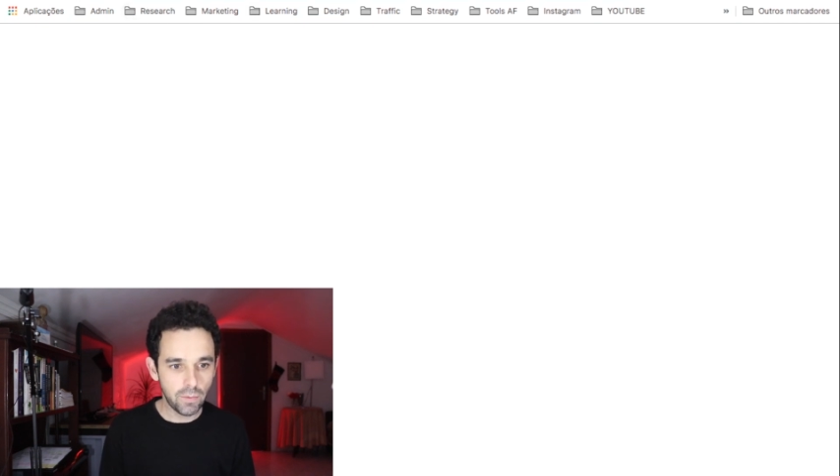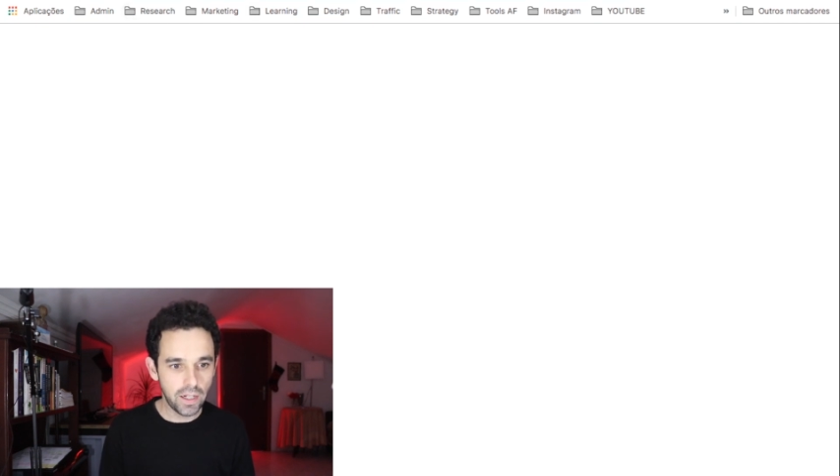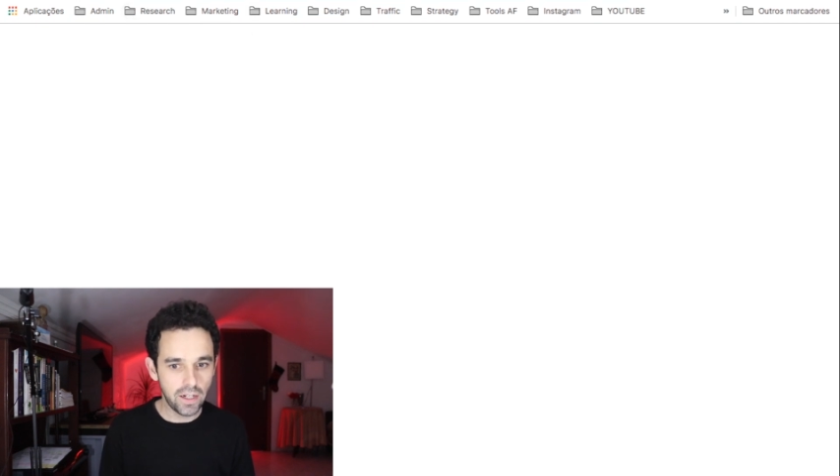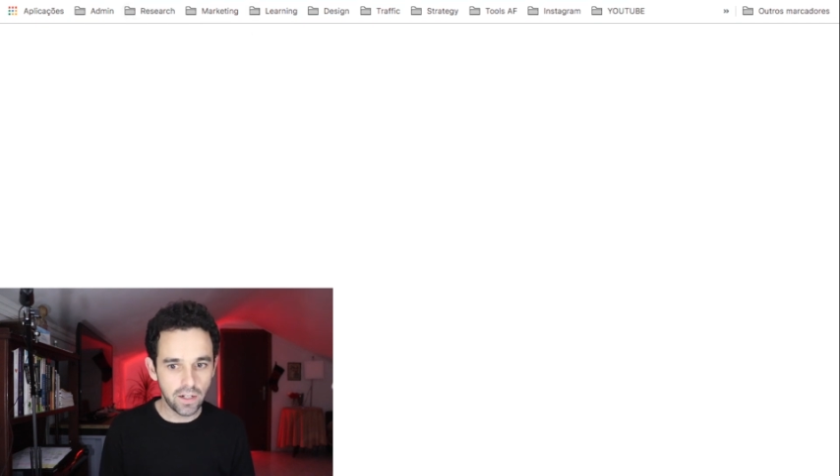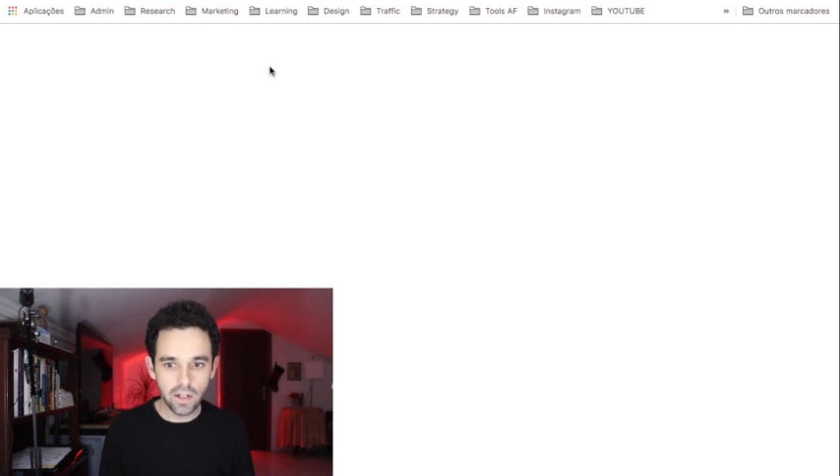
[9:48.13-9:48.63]

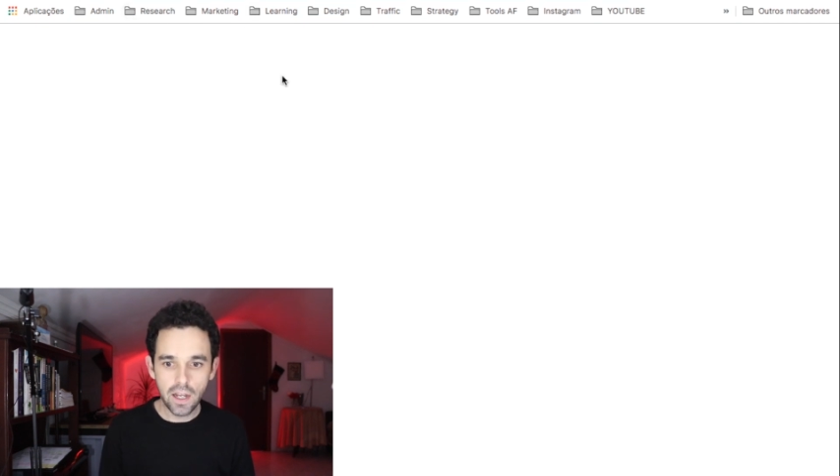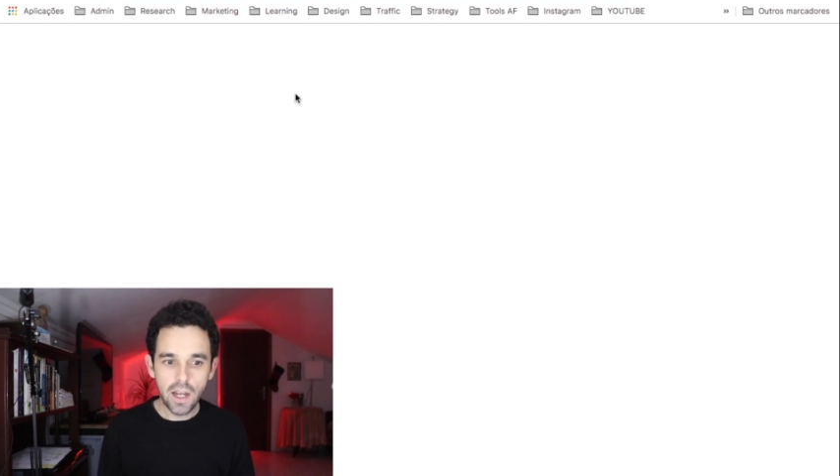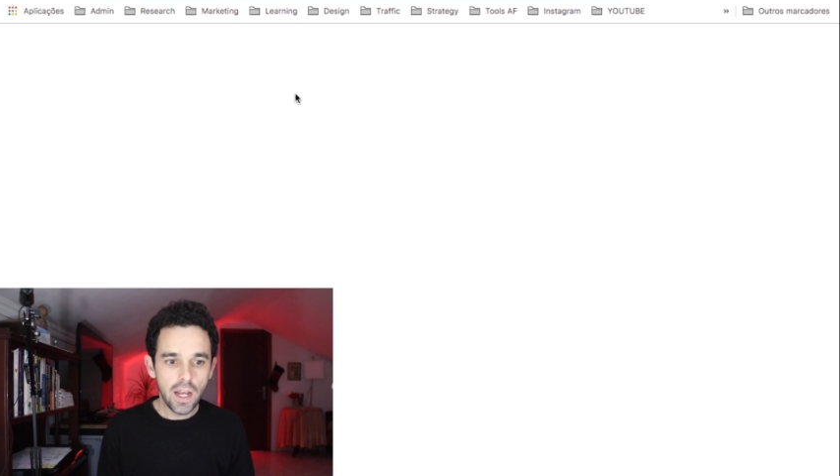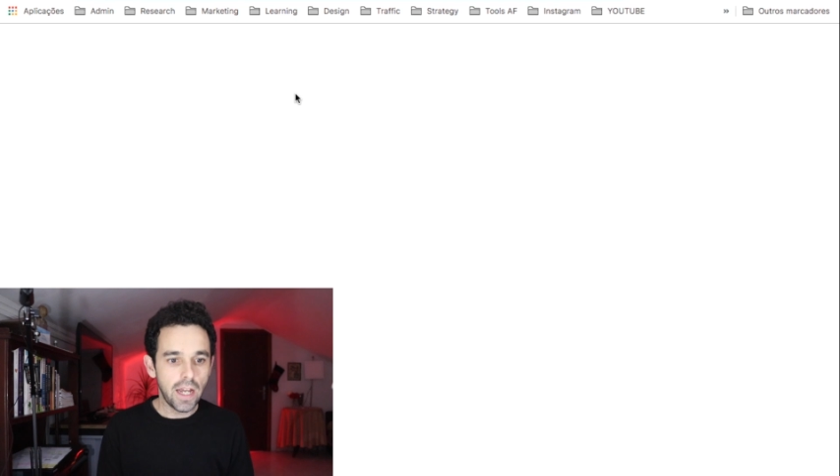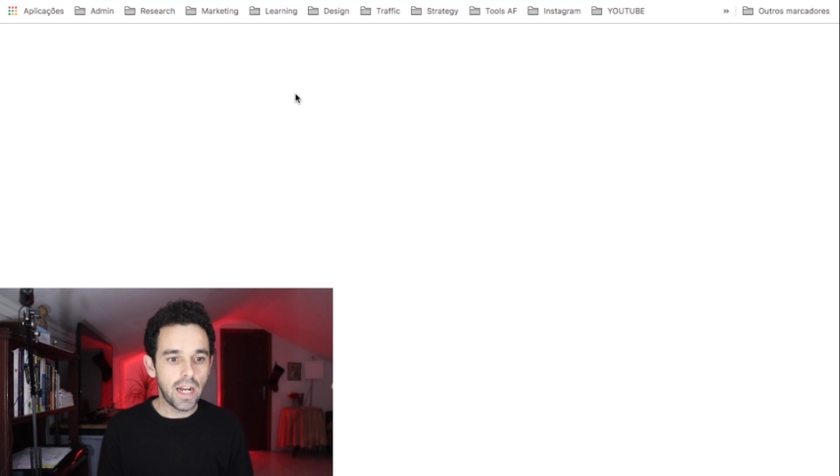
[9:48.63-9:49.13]
right here,
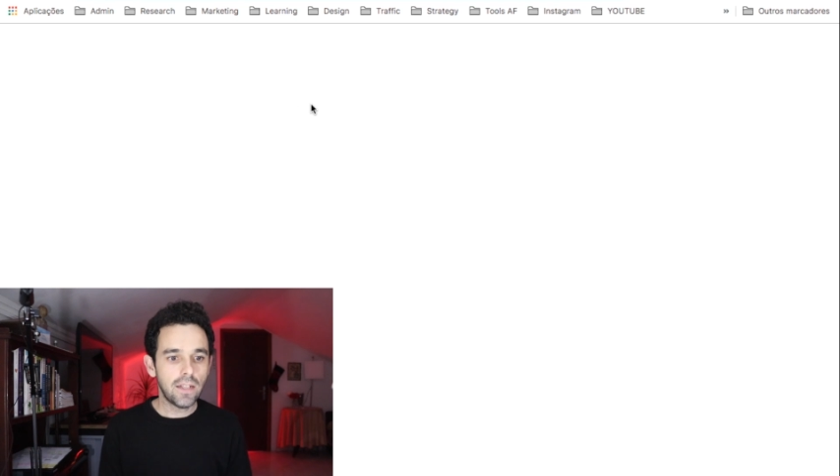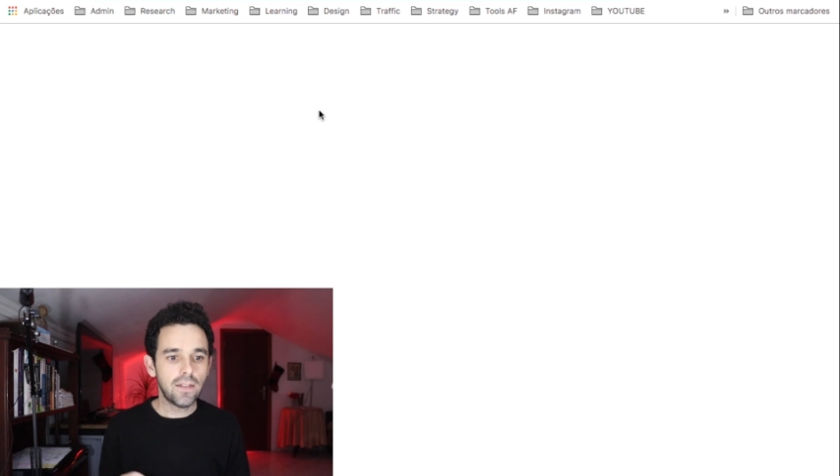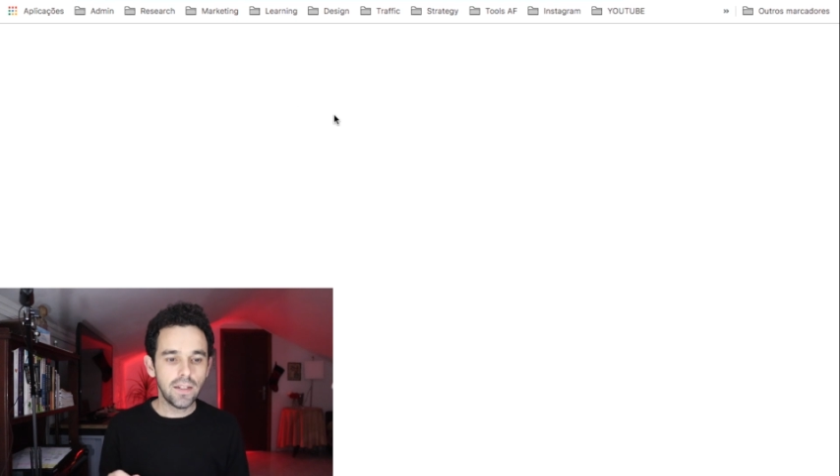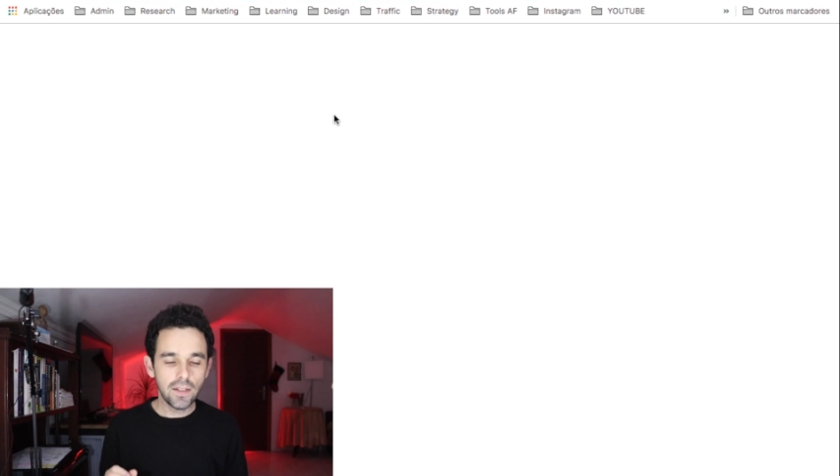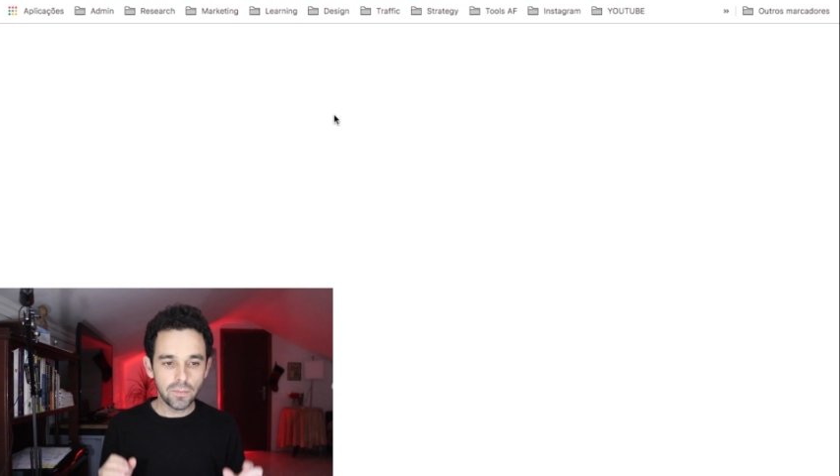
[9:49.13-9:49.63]
and I
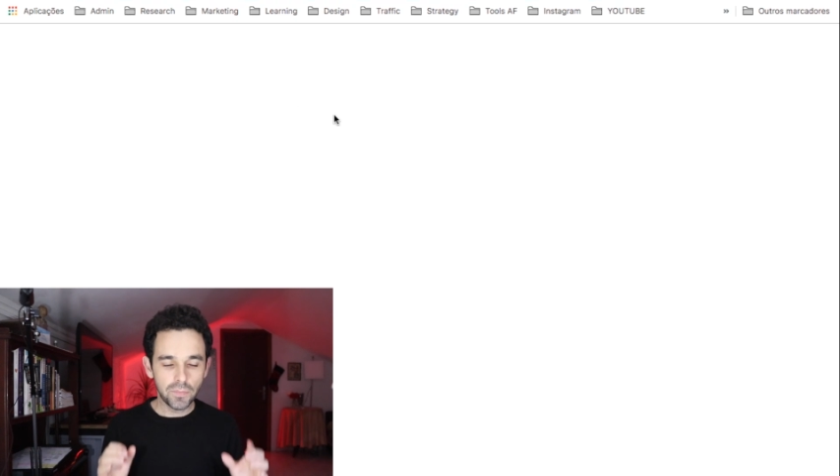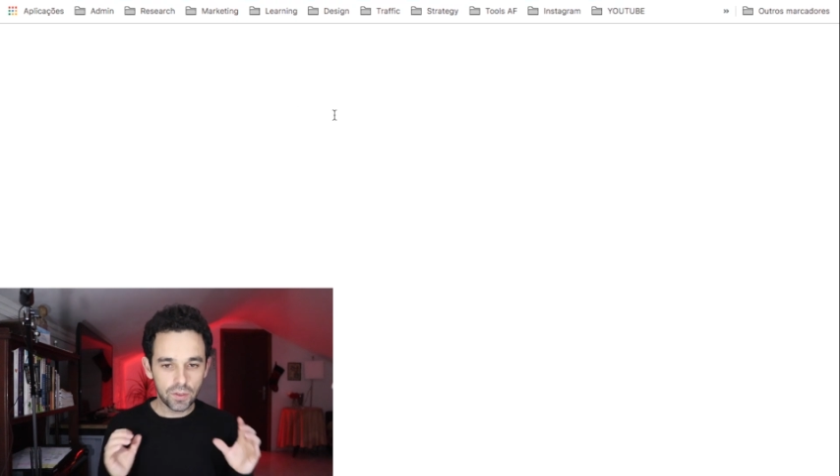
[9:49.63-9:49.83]
send them